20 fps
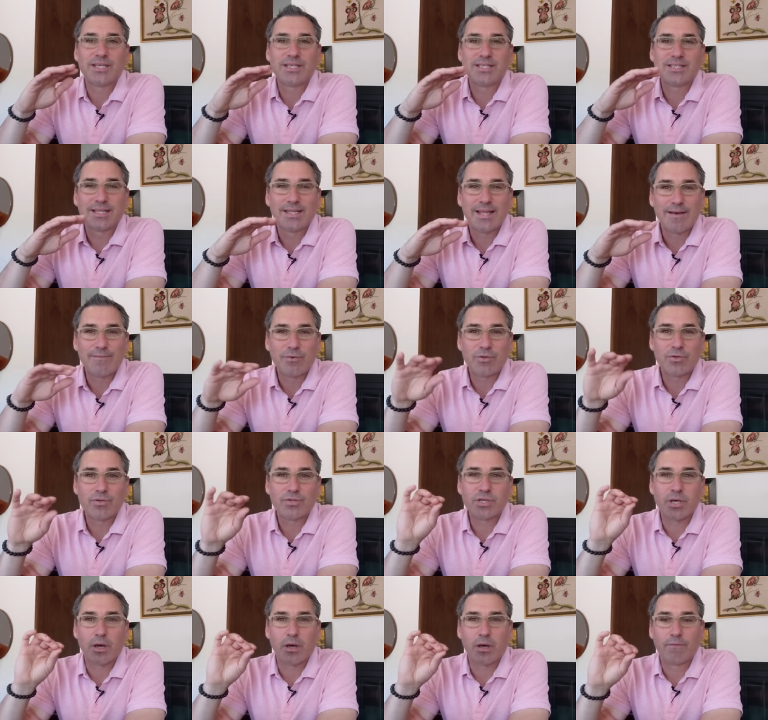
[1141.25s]
these
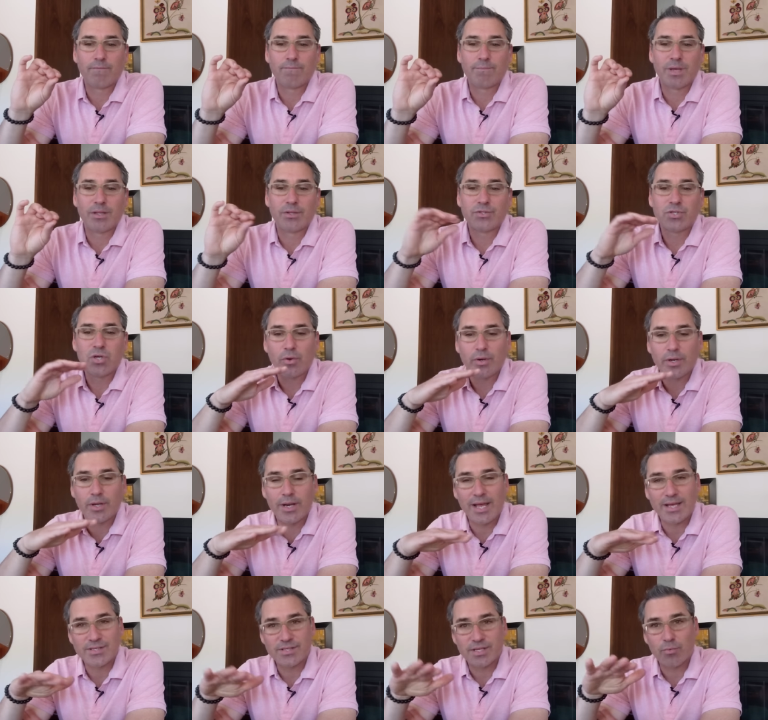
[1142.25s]
levels of melatonin
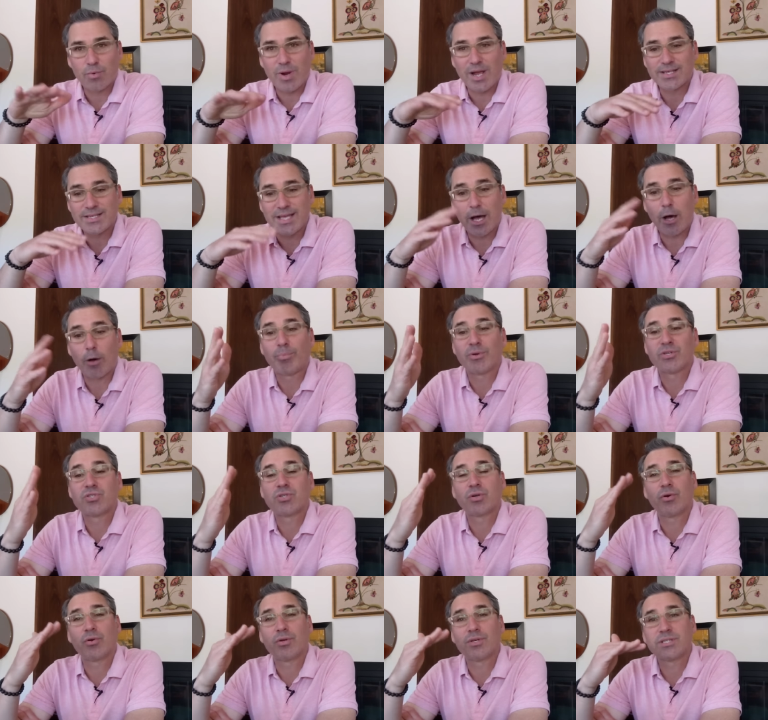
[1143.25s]
as they rise help us
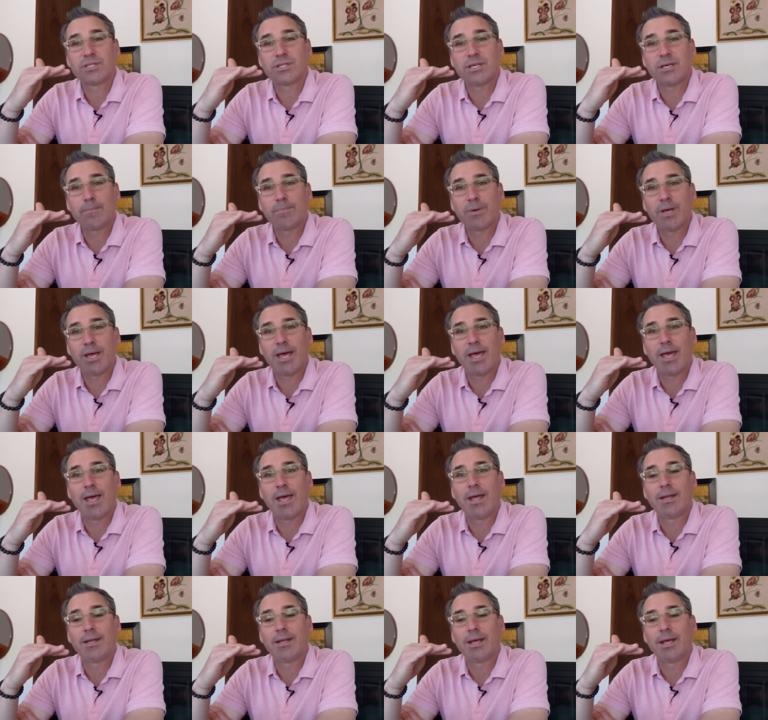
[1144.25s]
to go to sleep,
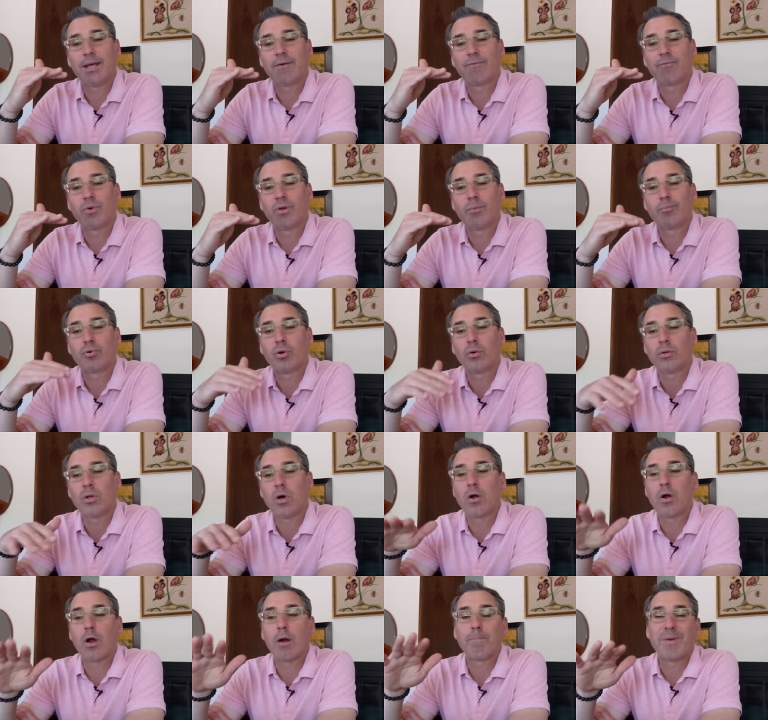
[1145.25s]
and if we
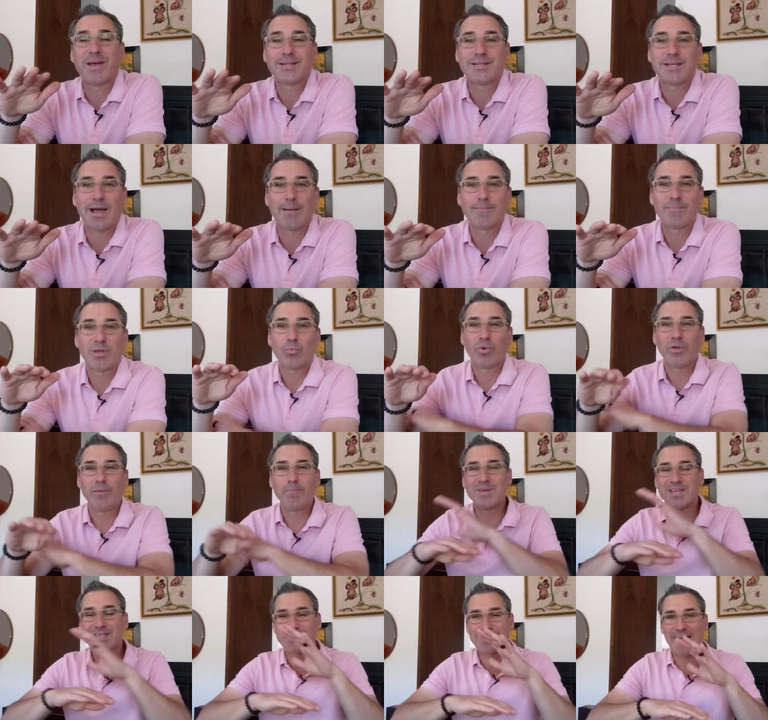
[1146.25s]
prolong our bedtime, then we
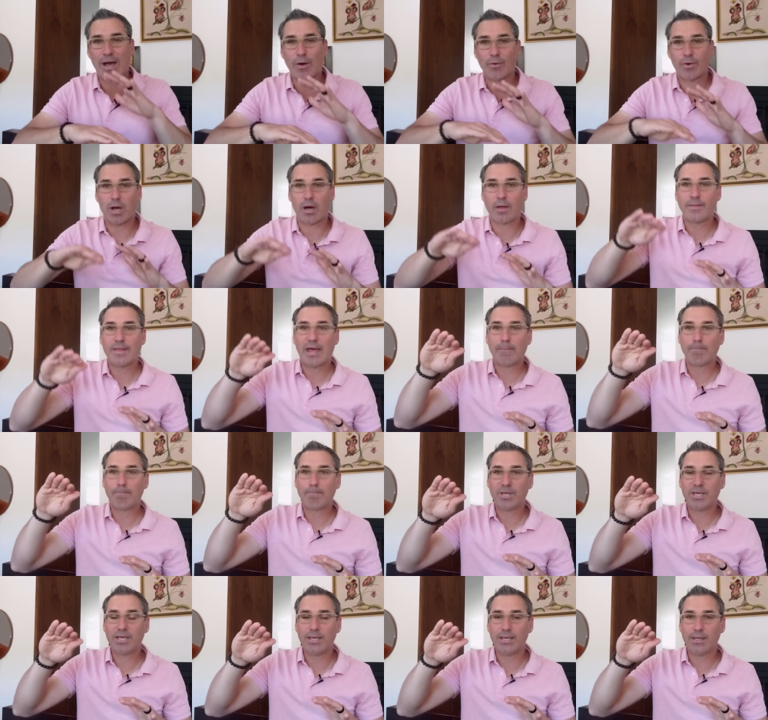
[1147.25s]
miss out on that
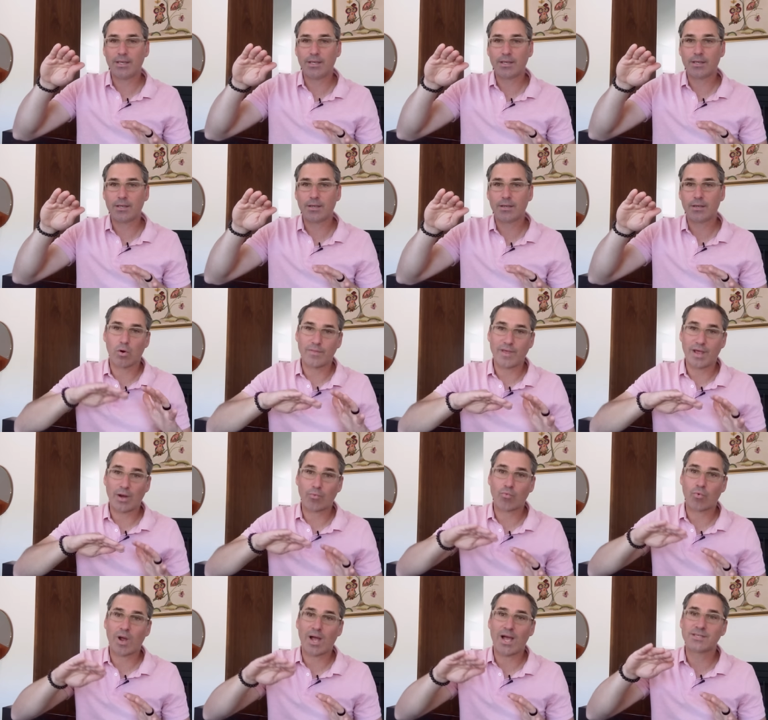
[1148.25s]
peak or that
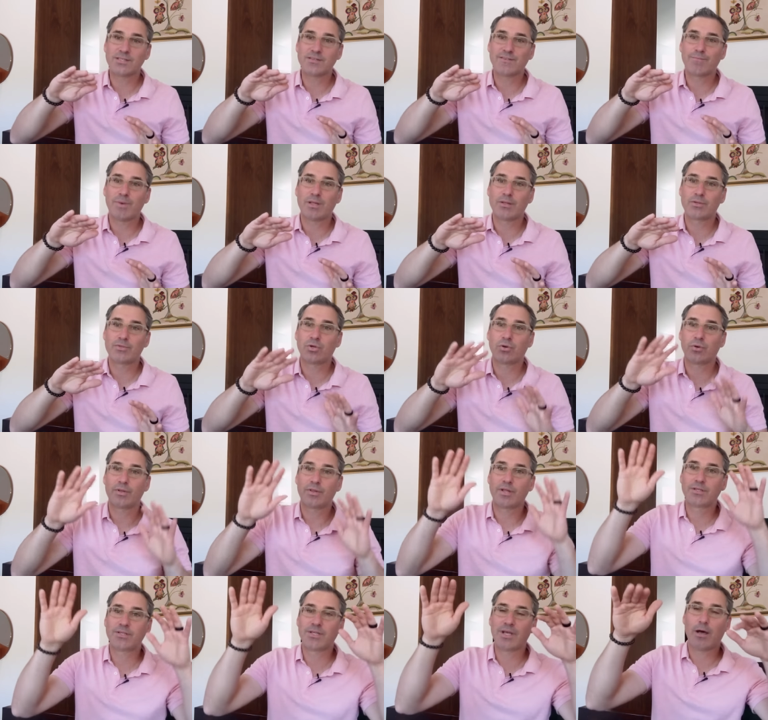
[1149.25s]
rise of
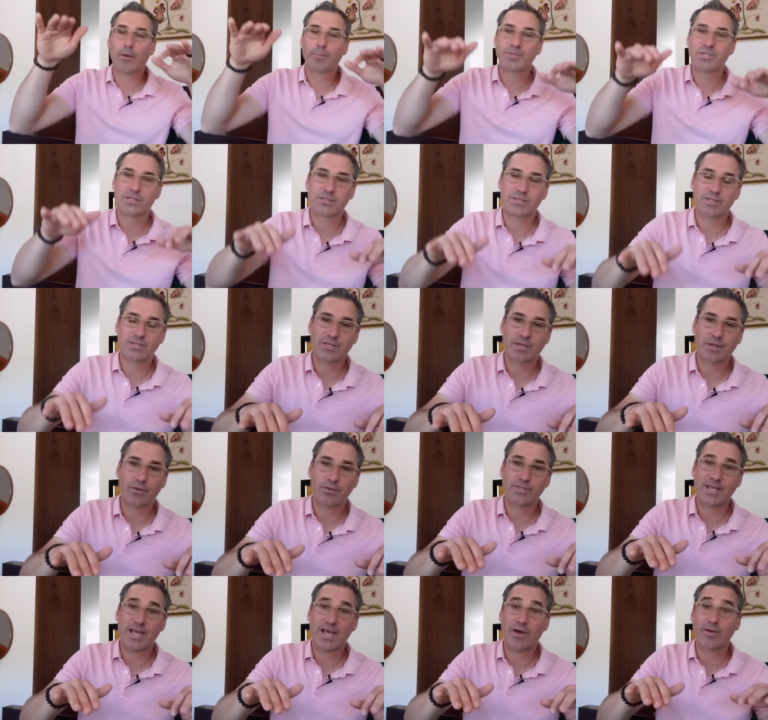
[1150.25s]
melatonin that helps us to settle
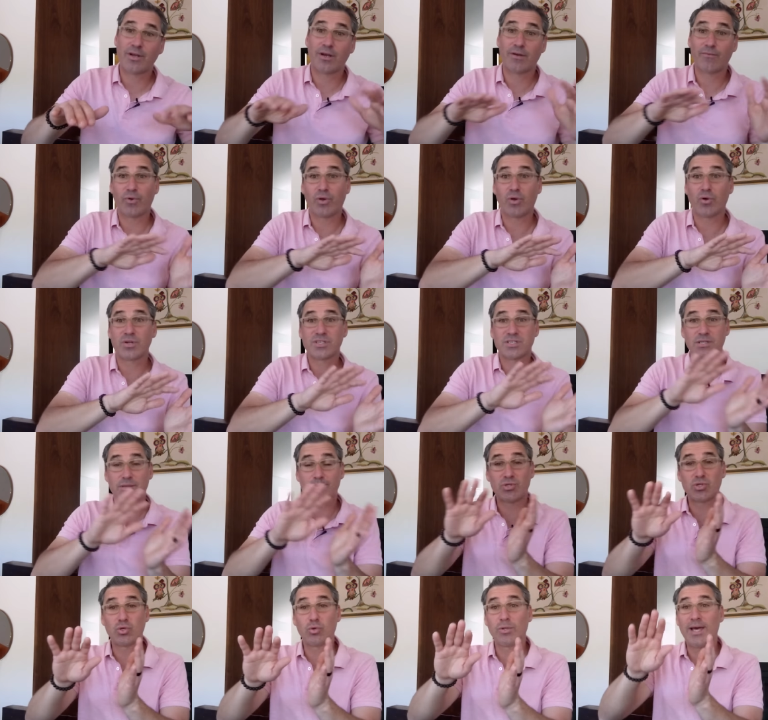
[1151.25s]
down. And if we go to
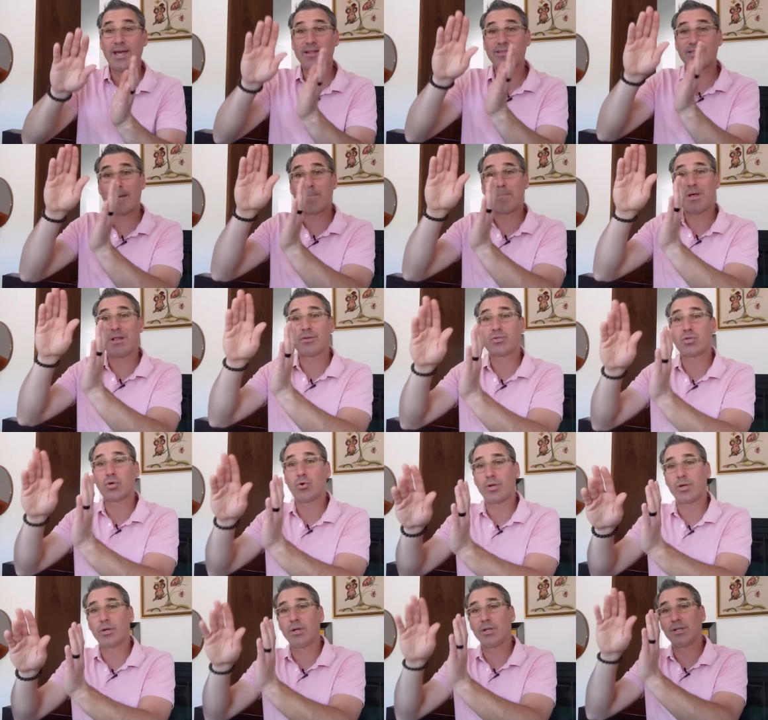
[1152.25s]
sleep too late, that
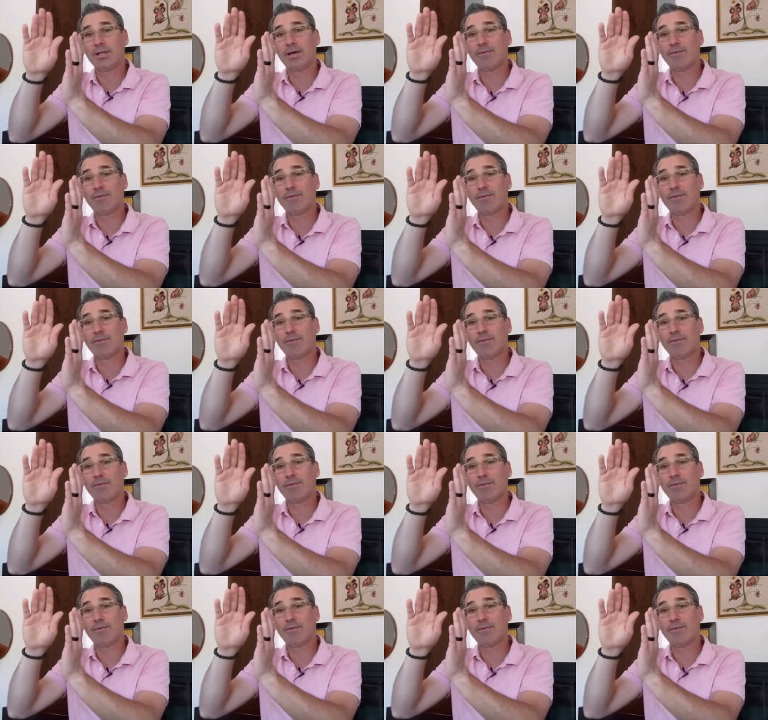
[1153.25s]
melatonin